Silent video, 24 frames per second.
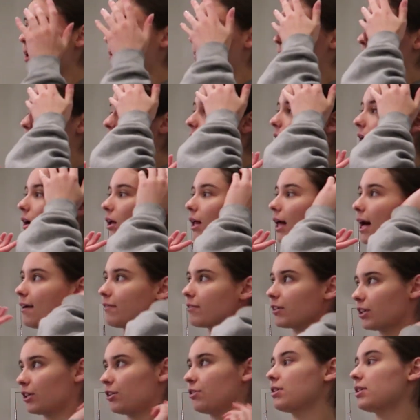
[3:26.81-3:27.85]
but all
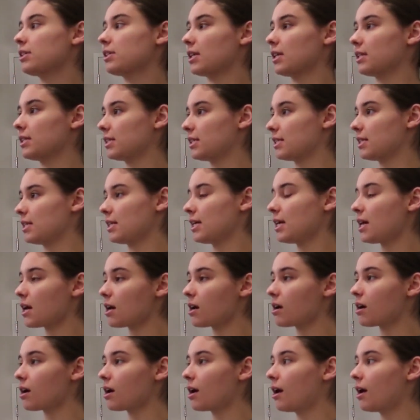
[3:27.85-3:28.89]
afternoon the sun's in
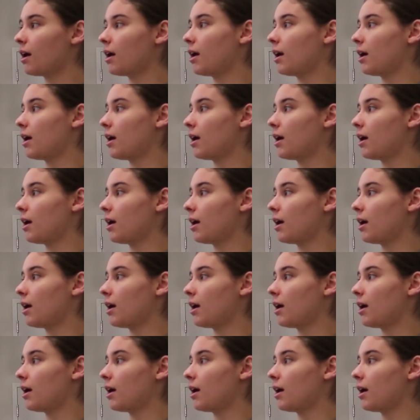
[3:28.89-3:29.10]
here.